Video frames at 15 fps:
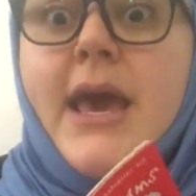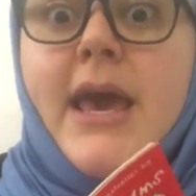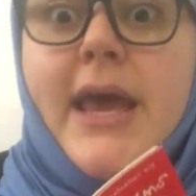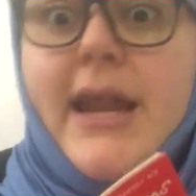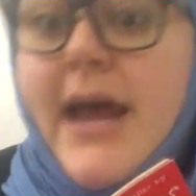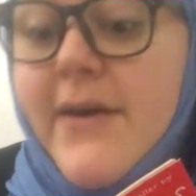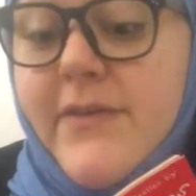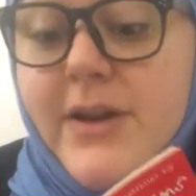
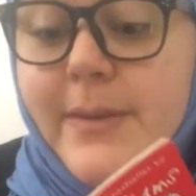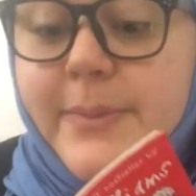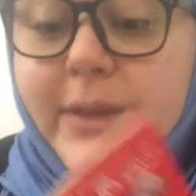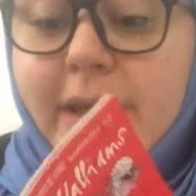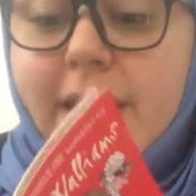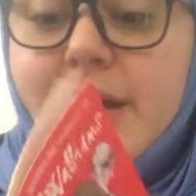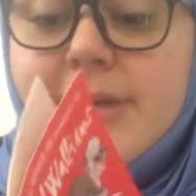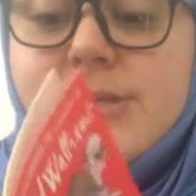
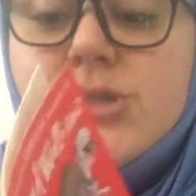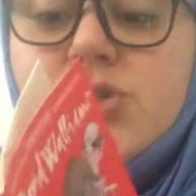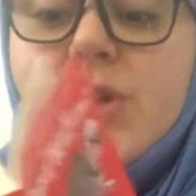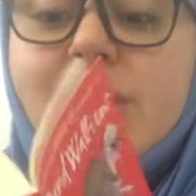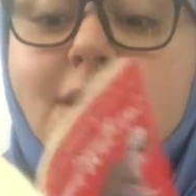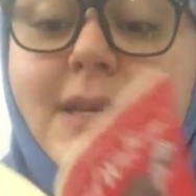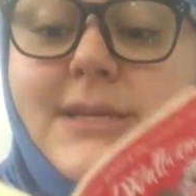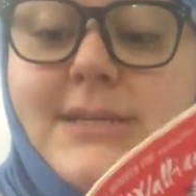Inevitably, a
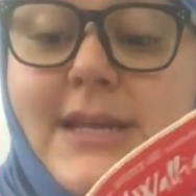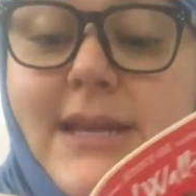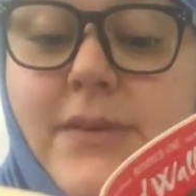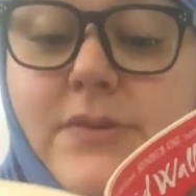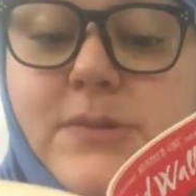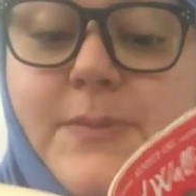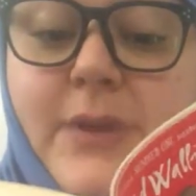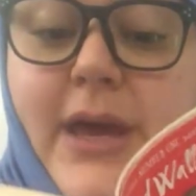Strictly CD
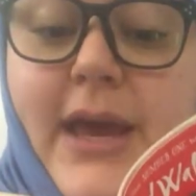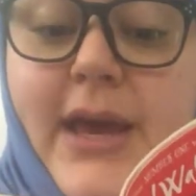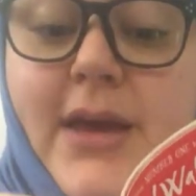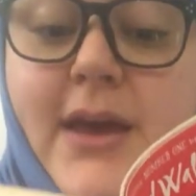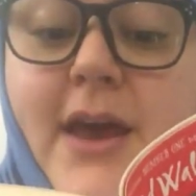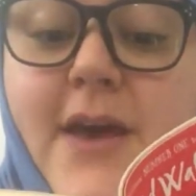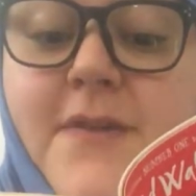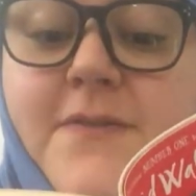was playing.
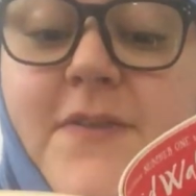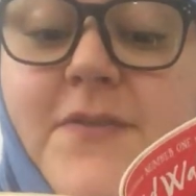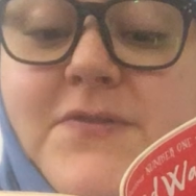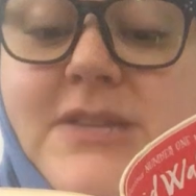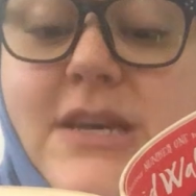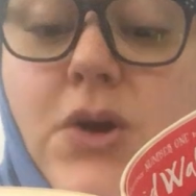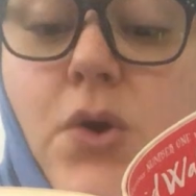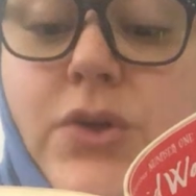
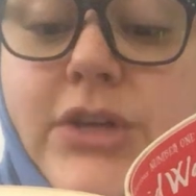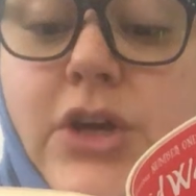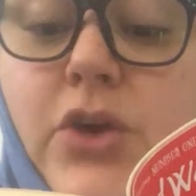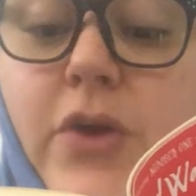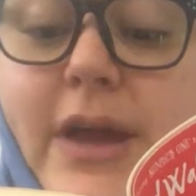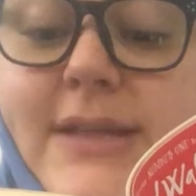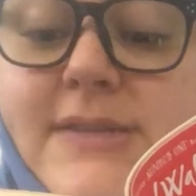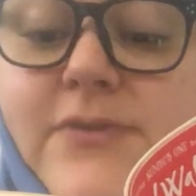50 Golden
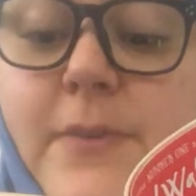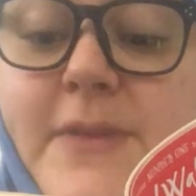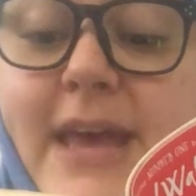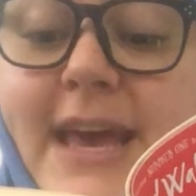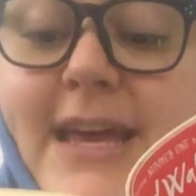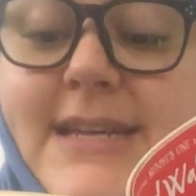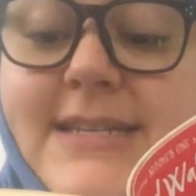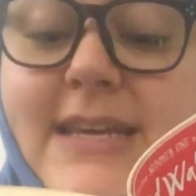Greats from the
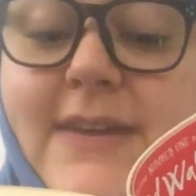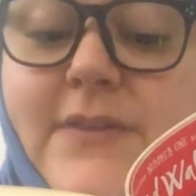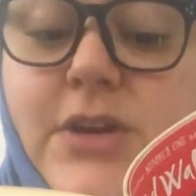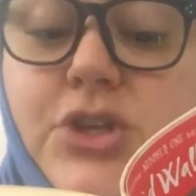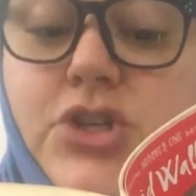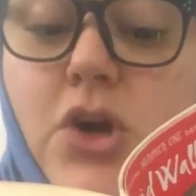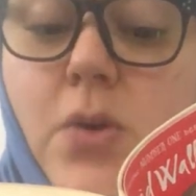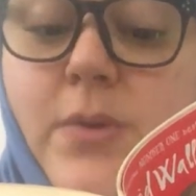hit TV
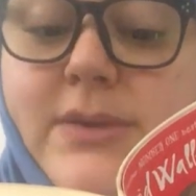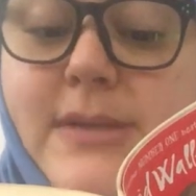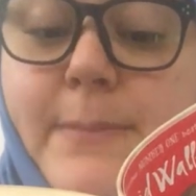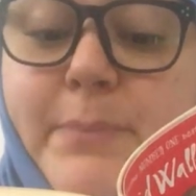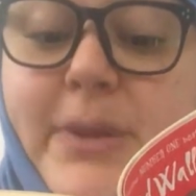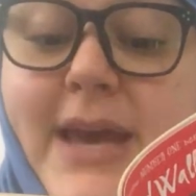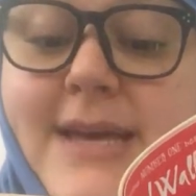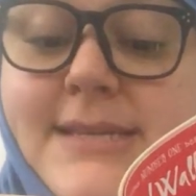show was
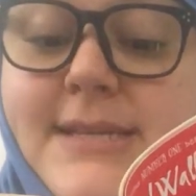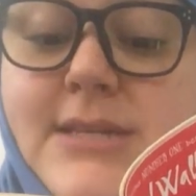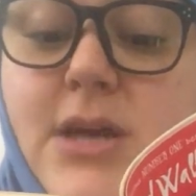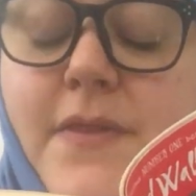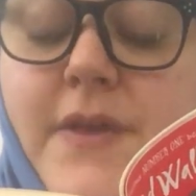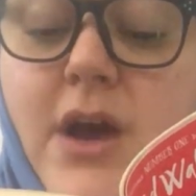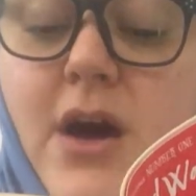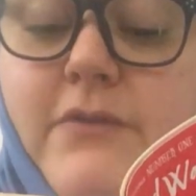emblazoned
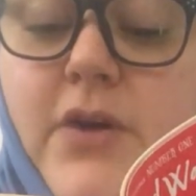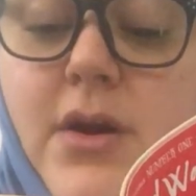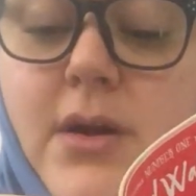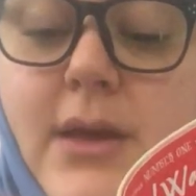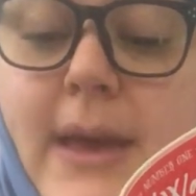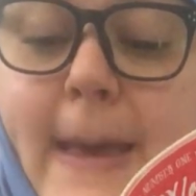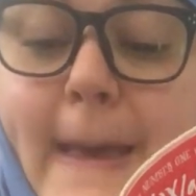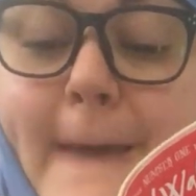on the cover.
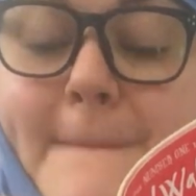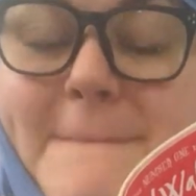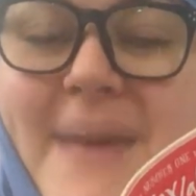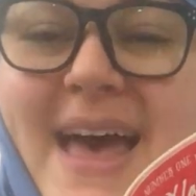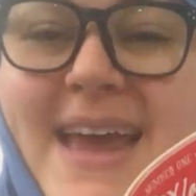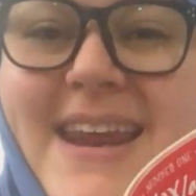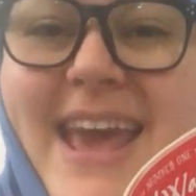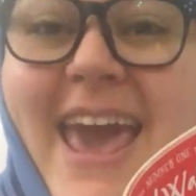
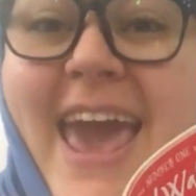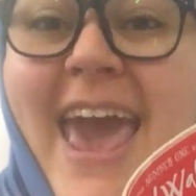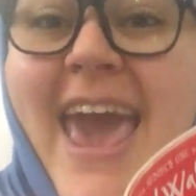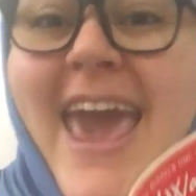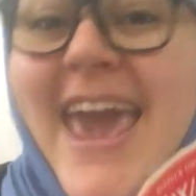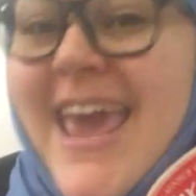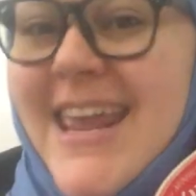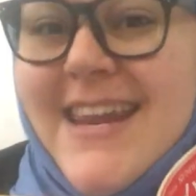Ben
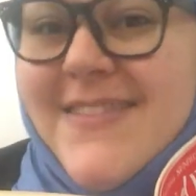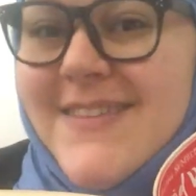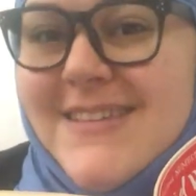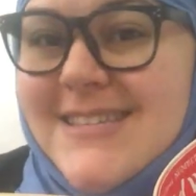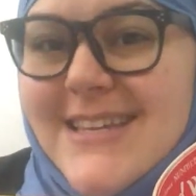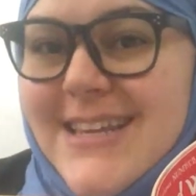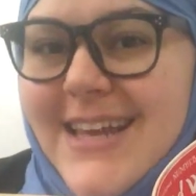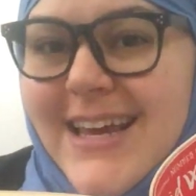hated the
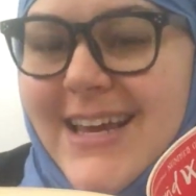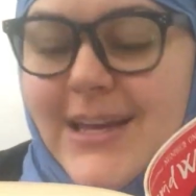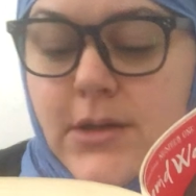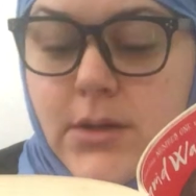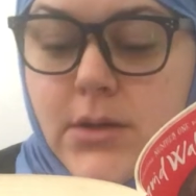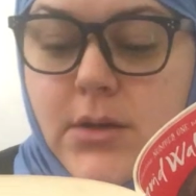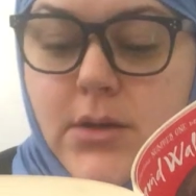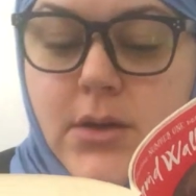CD.
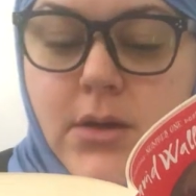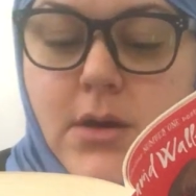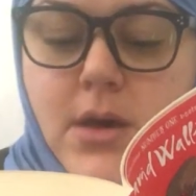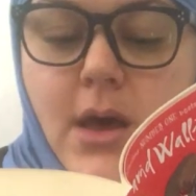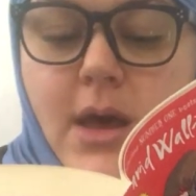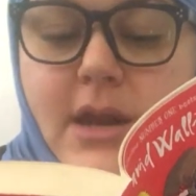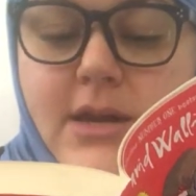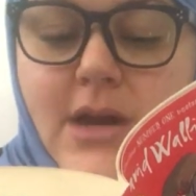
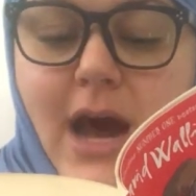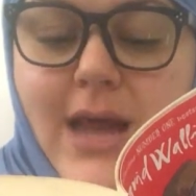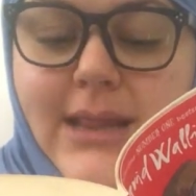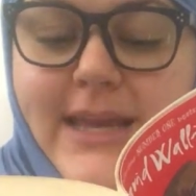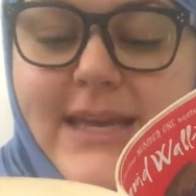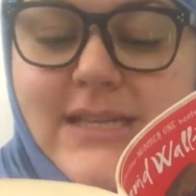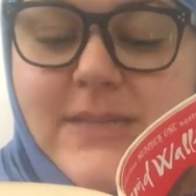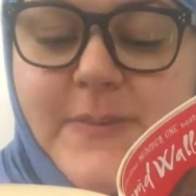Not
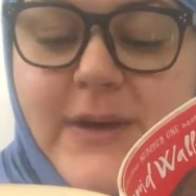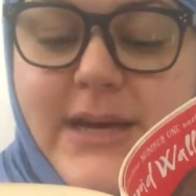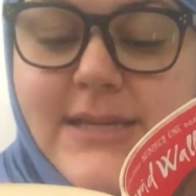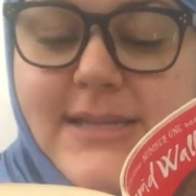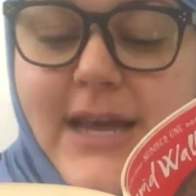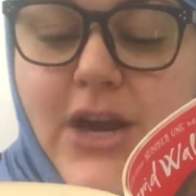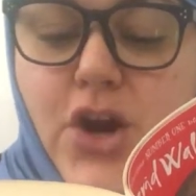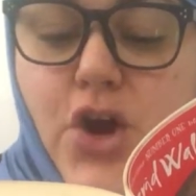least
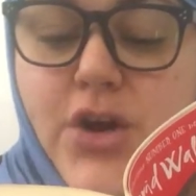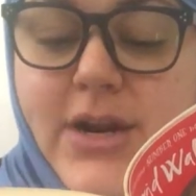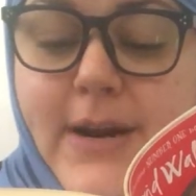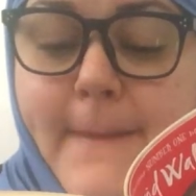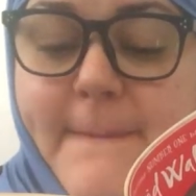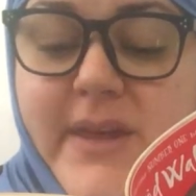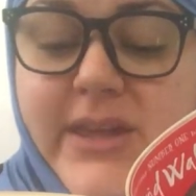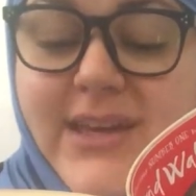because he had heard it
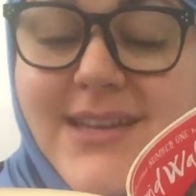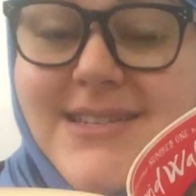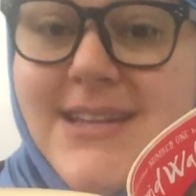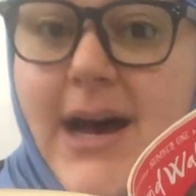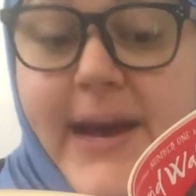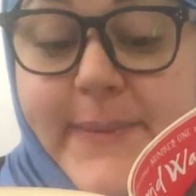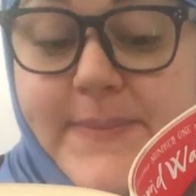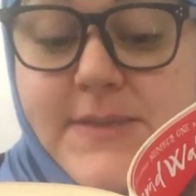1,000,000
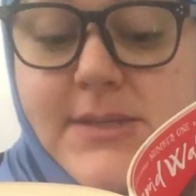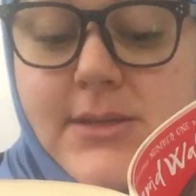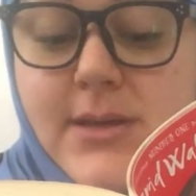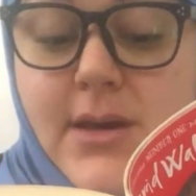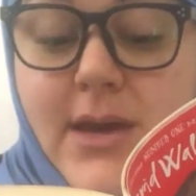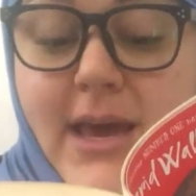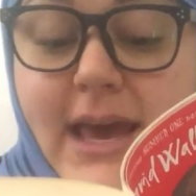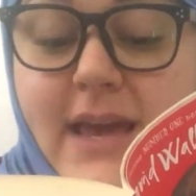times.
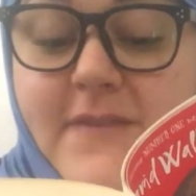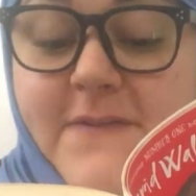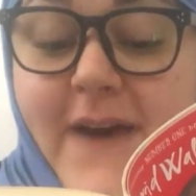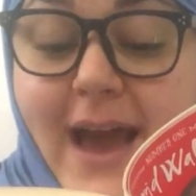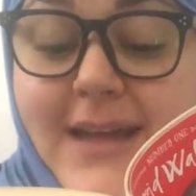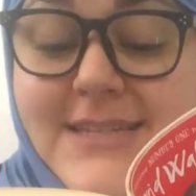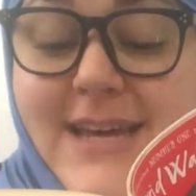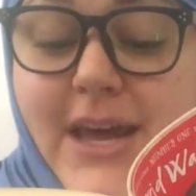In
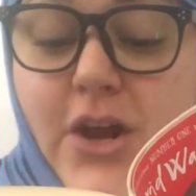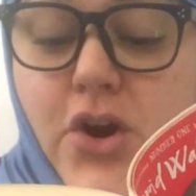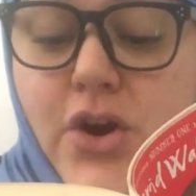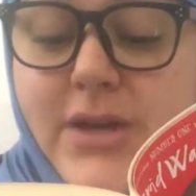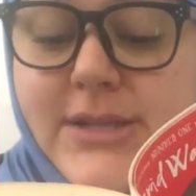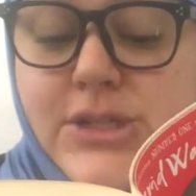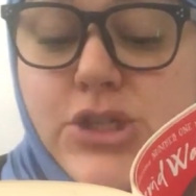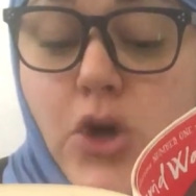fact, he had heard
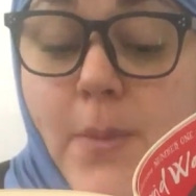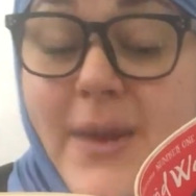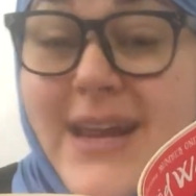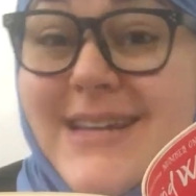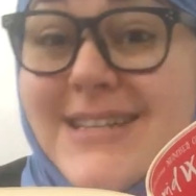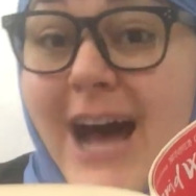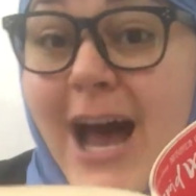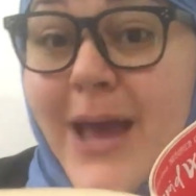it so
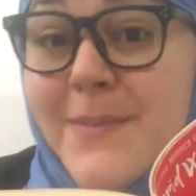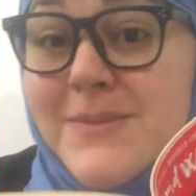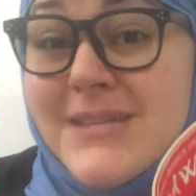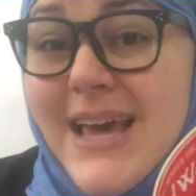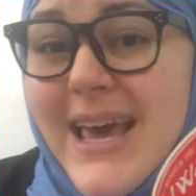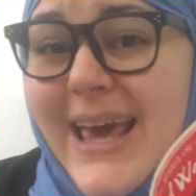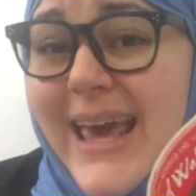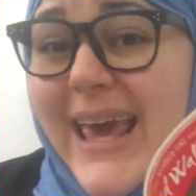many times,
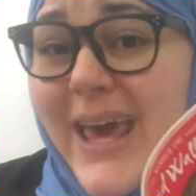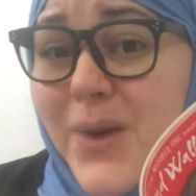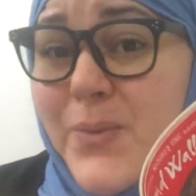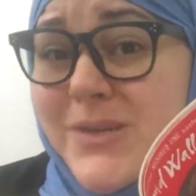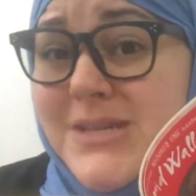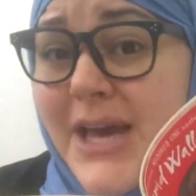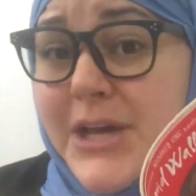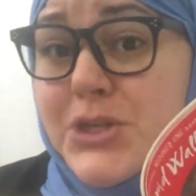it
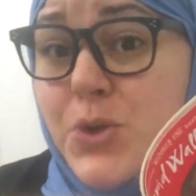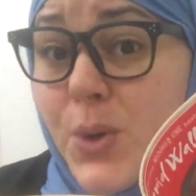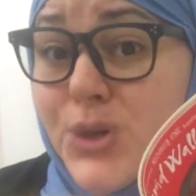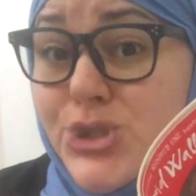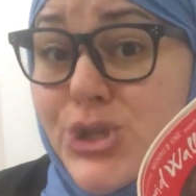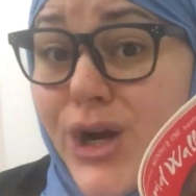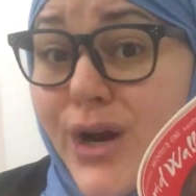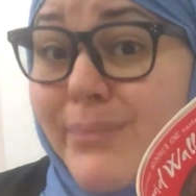was like
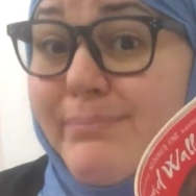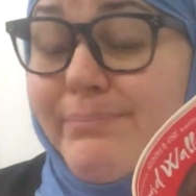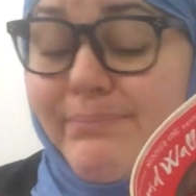torture.